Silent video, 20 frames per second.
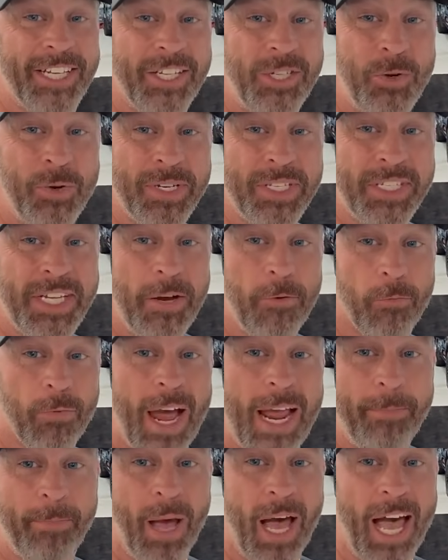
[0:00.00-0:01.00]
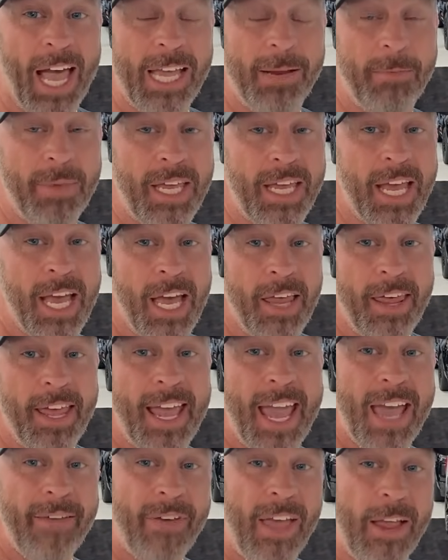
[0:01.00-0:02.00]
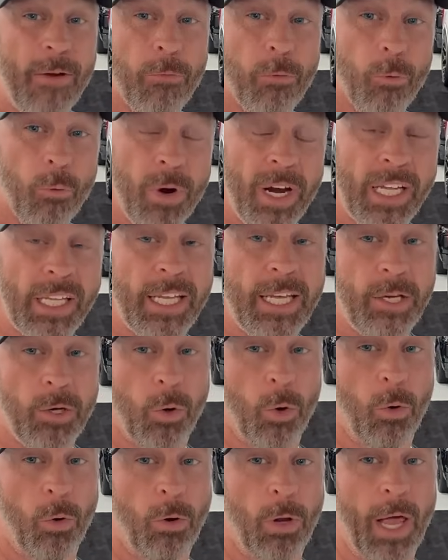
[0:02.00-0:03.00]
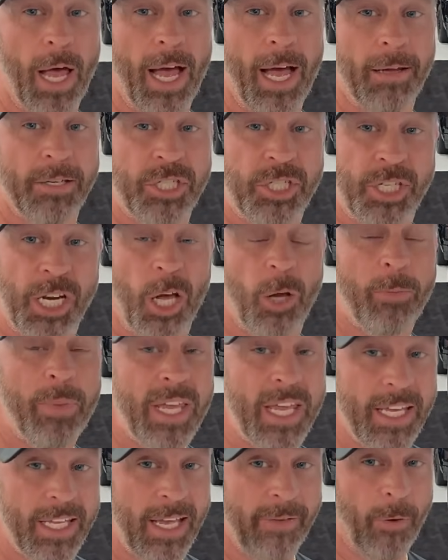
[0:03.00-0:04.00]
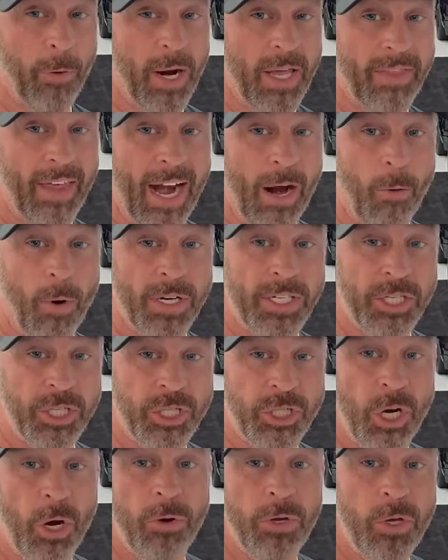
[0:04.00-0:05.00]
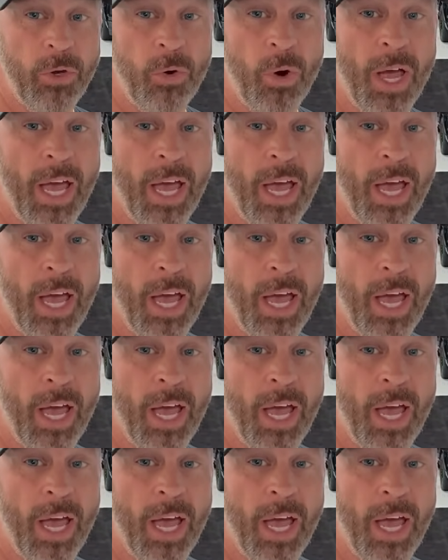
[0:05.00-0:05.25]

As you can see right behind me, they have a really cool uh, Shelby giveaway that I want to show you.